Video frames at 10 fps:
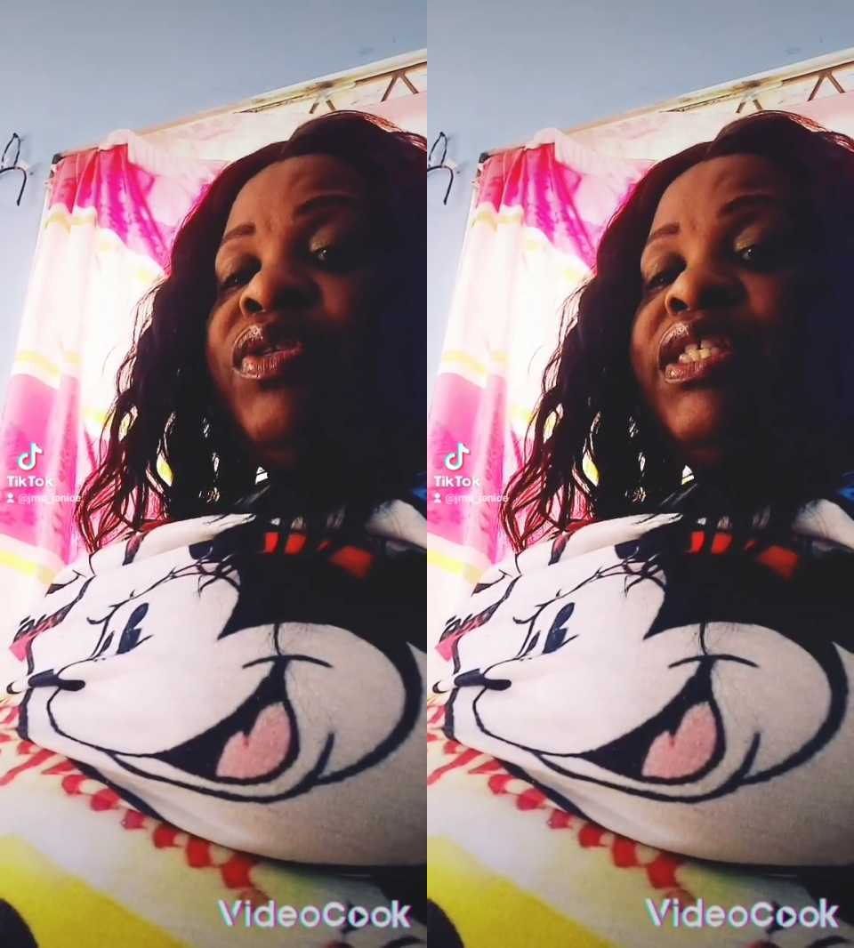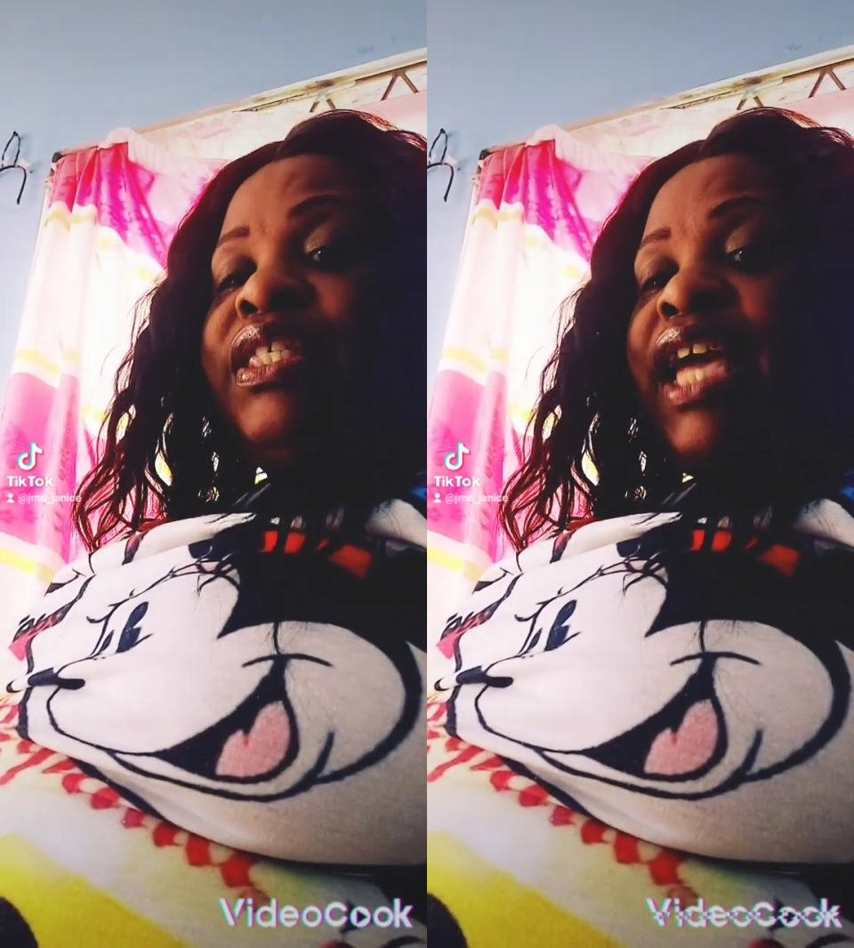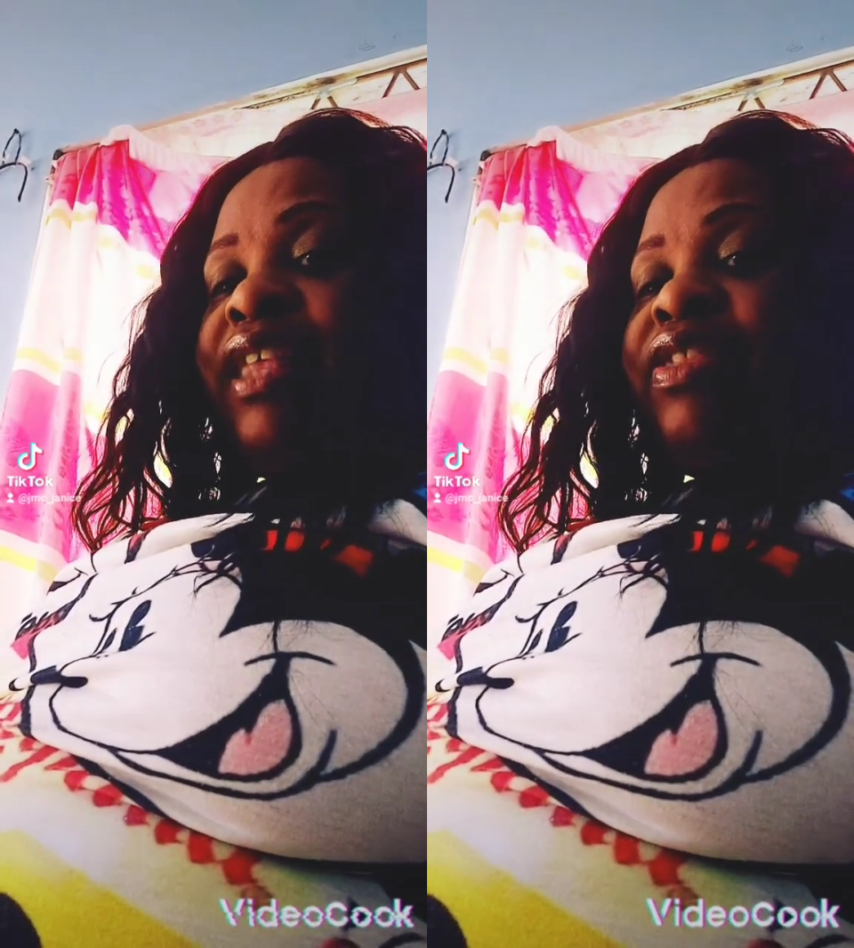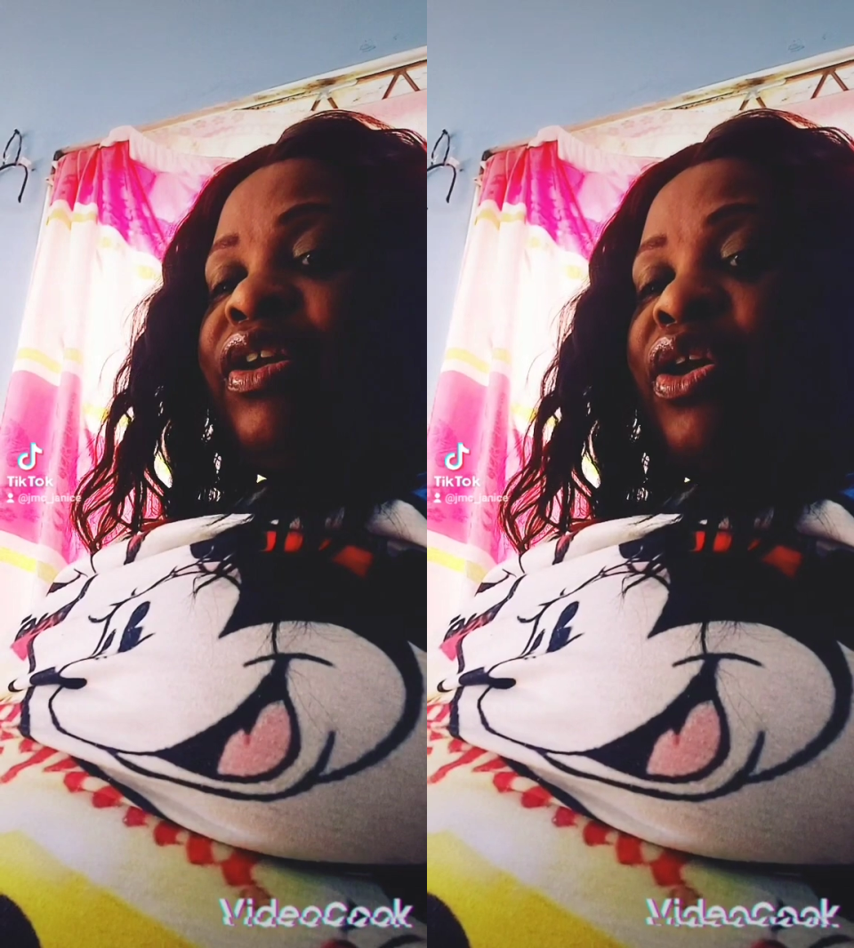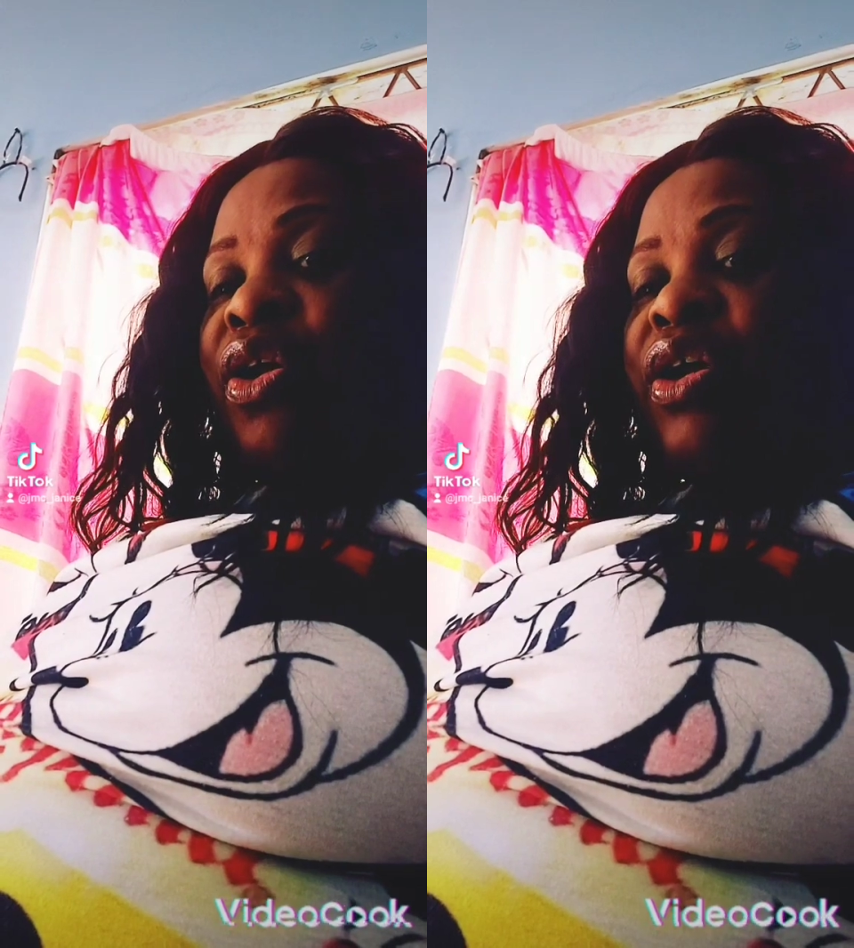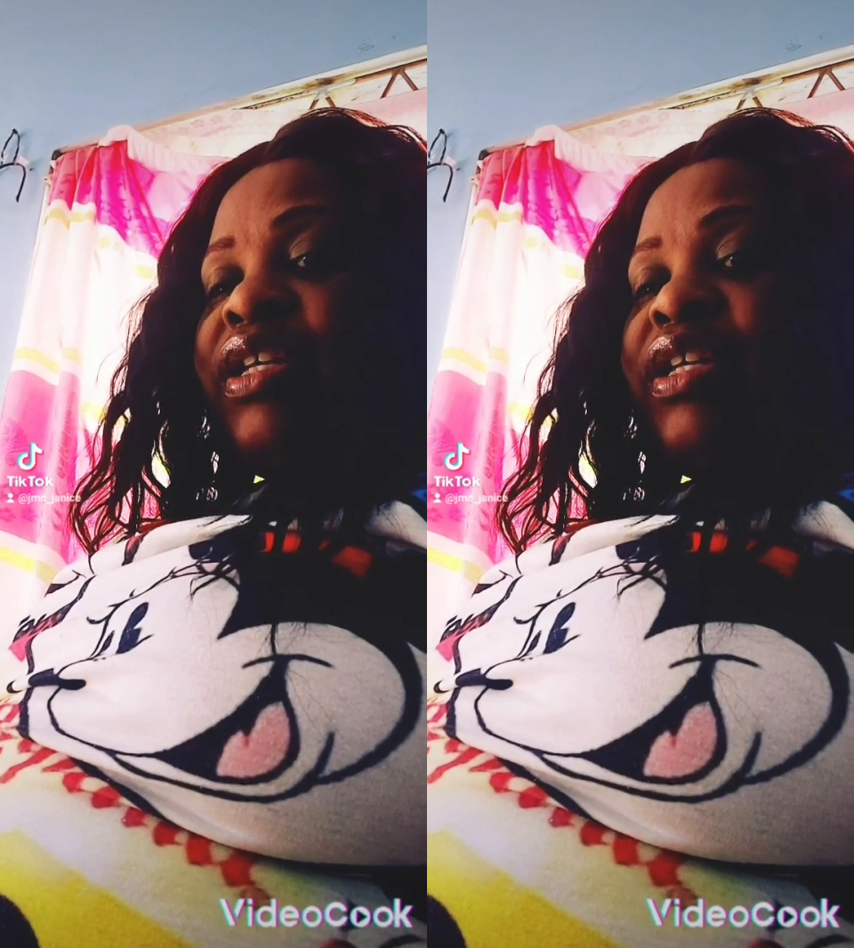said the Lord